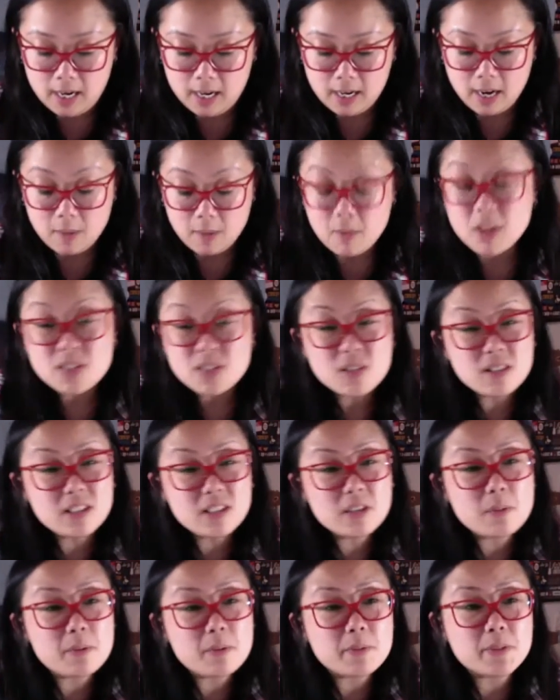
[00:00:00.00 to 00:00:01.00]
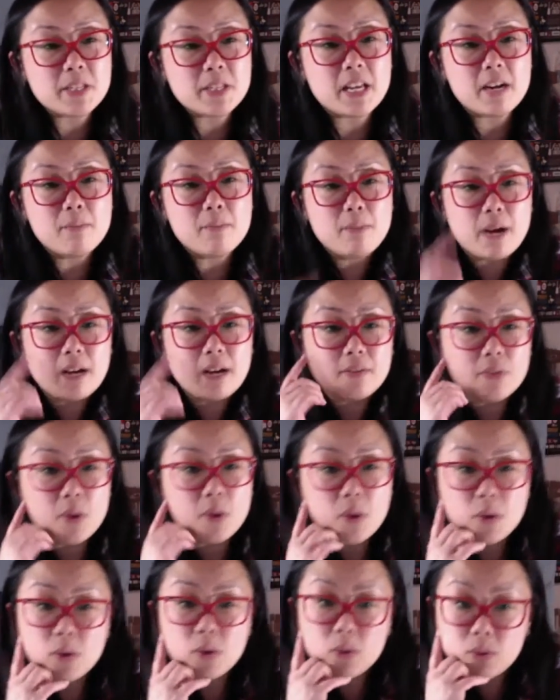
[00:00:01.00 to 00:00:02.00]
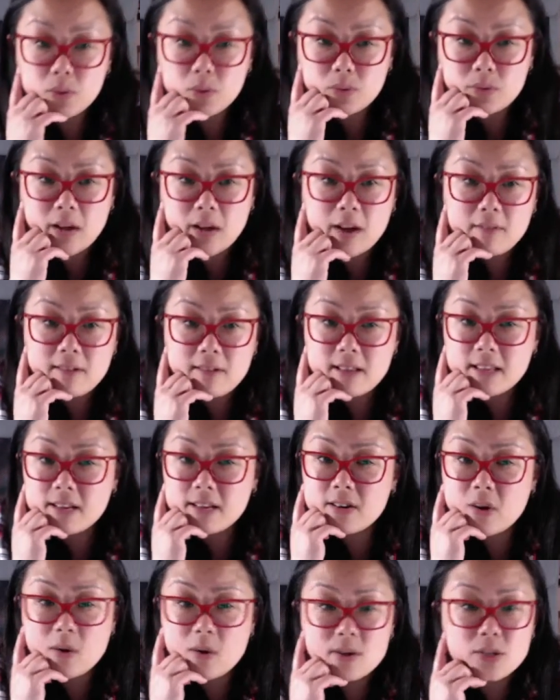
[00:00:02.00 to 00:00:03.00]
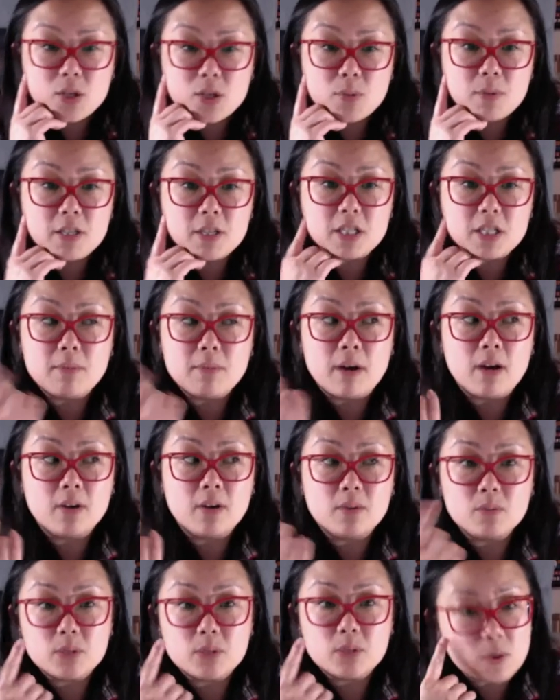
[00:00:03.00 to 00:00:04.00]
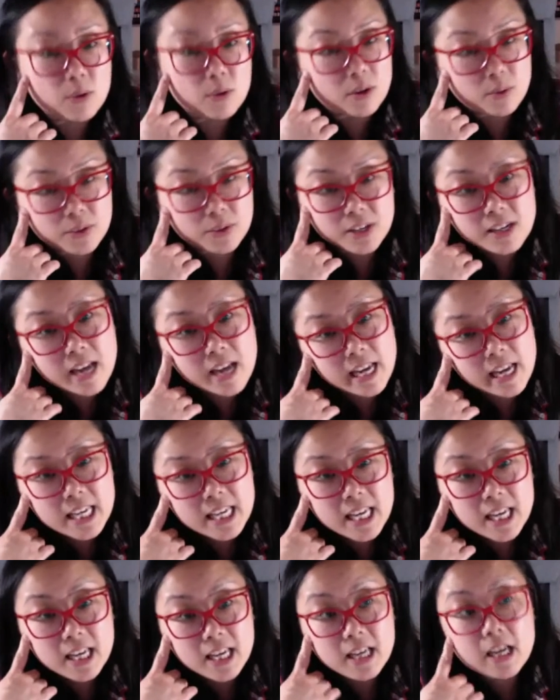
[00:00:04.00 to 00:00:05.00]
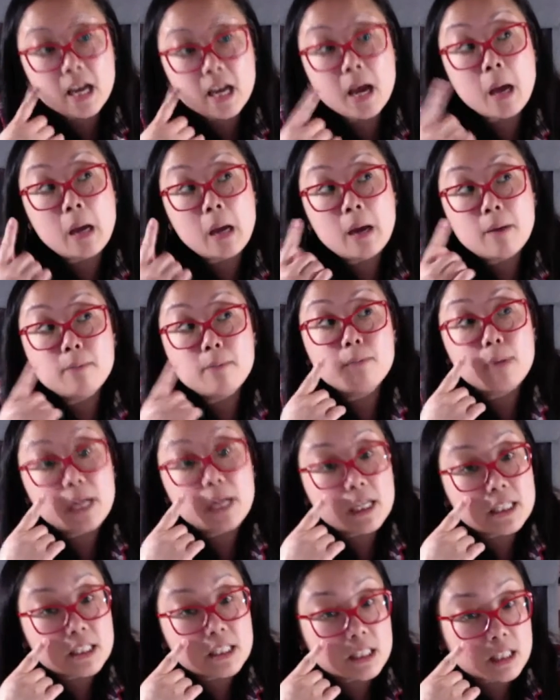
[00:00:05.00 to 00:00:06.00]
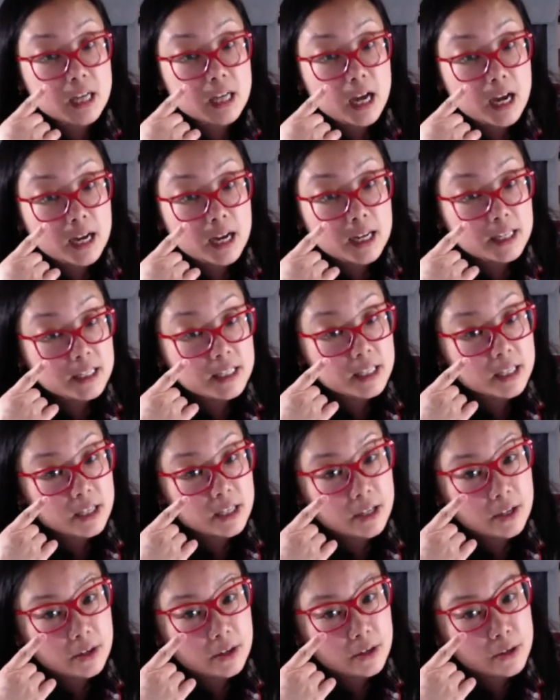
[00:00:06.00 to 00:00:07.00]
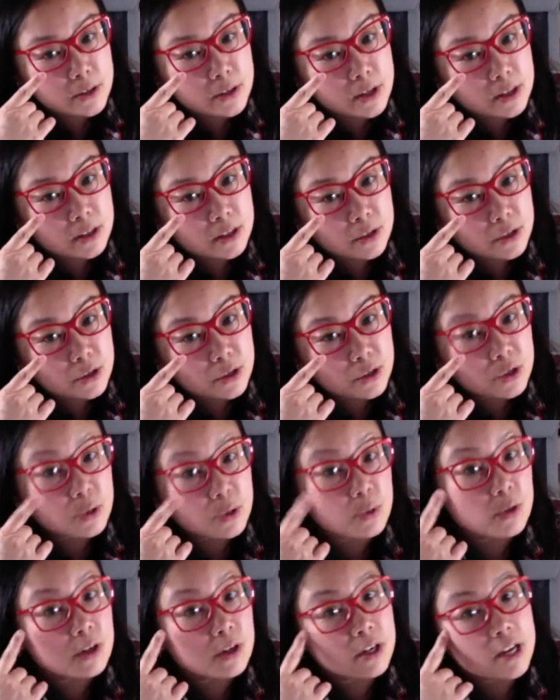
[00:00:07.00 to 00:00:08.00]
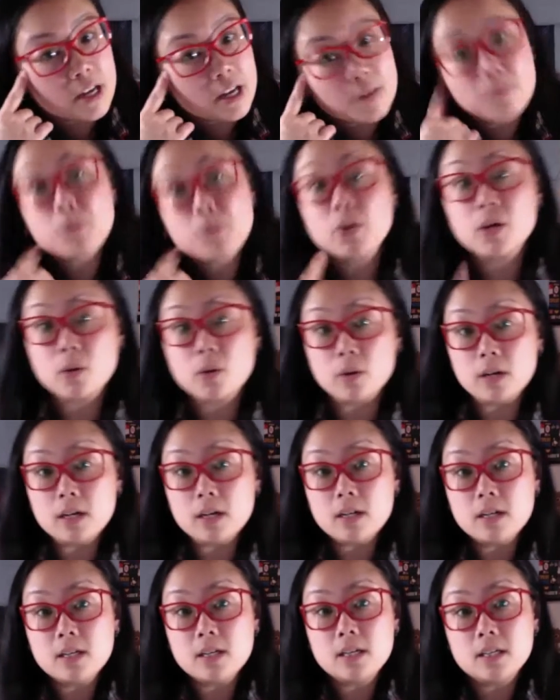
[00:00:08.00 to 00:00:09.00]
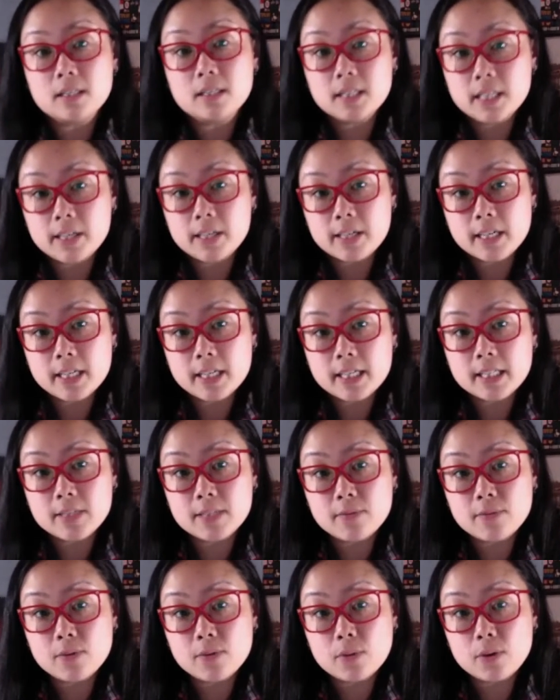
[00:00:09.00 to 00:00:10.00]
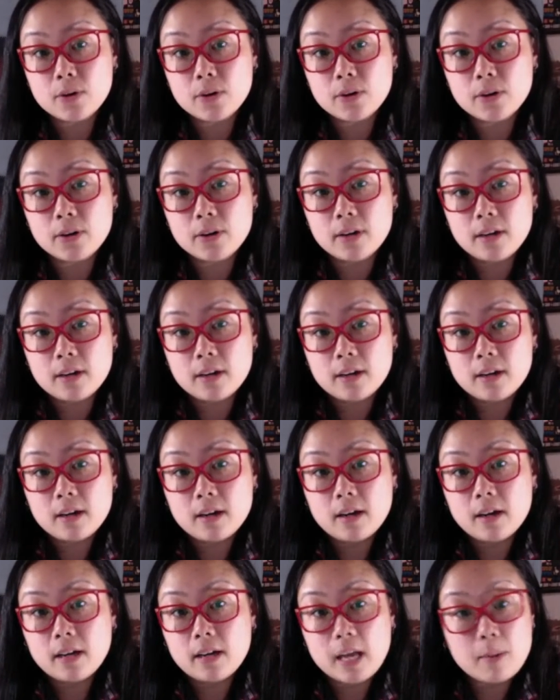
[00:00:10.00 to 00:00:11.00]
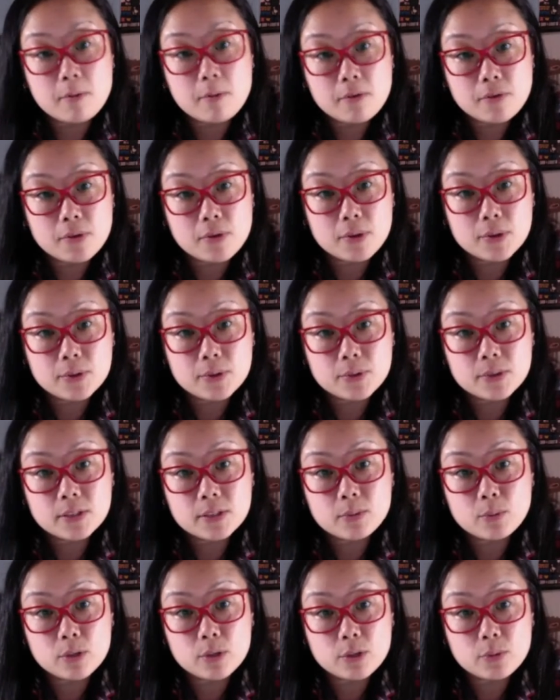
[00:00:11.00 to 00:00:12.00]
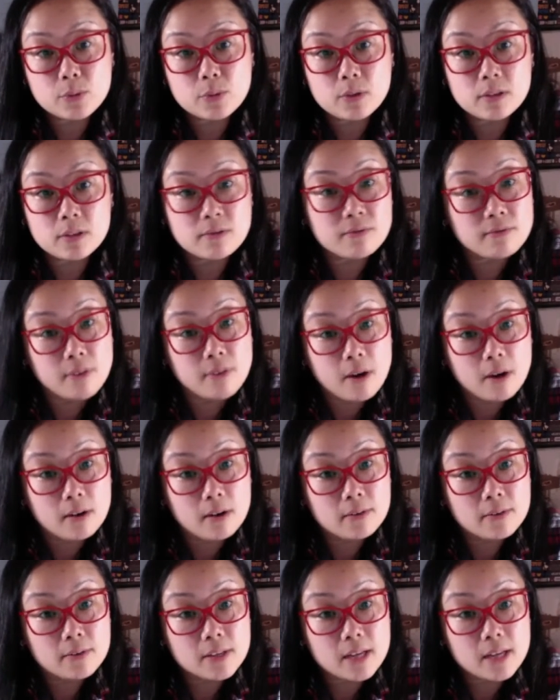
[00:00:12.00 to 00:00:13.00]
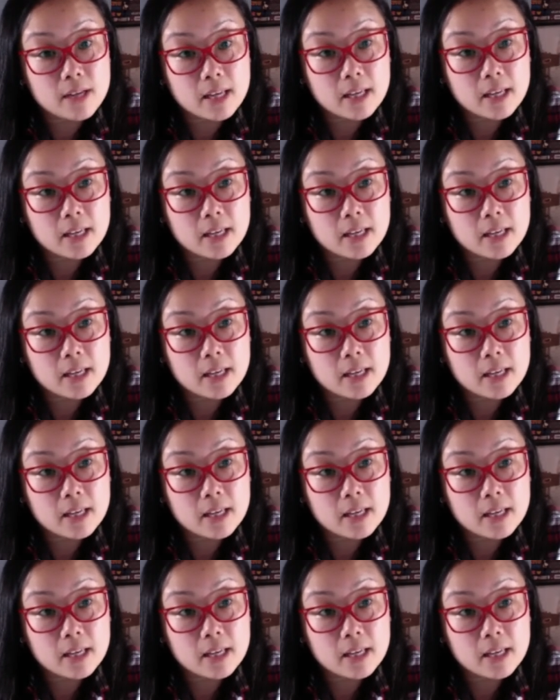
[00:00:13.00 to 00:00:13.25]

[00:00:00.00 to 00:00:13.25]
I'm also a little upset about the whole not really knowing too much about what's going on with the Night King. But I did hear that they're doing a prequel series for Game of Thrones, which will involve the Night